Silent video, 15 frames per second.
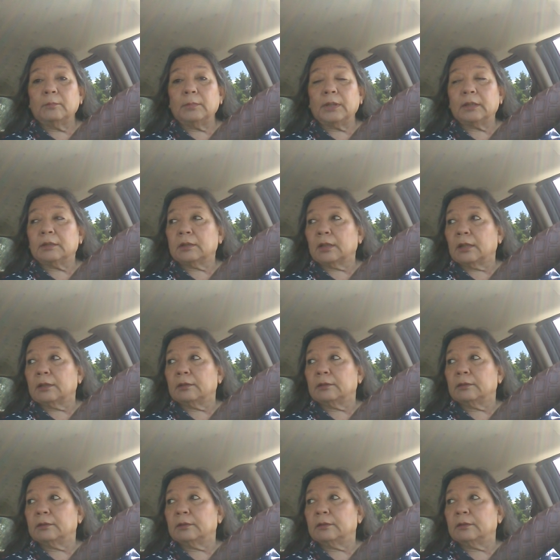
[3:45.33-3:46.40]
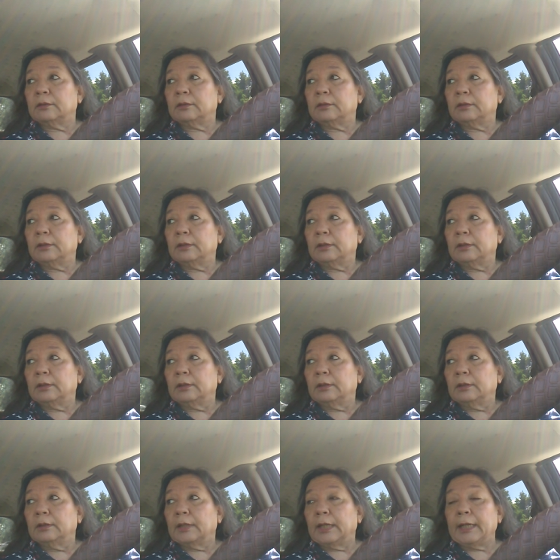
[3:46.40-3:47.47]
But, uh,
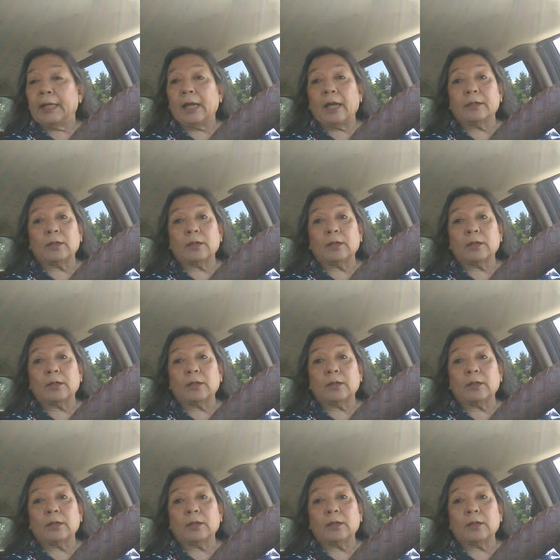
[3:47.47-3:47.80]
anyhow,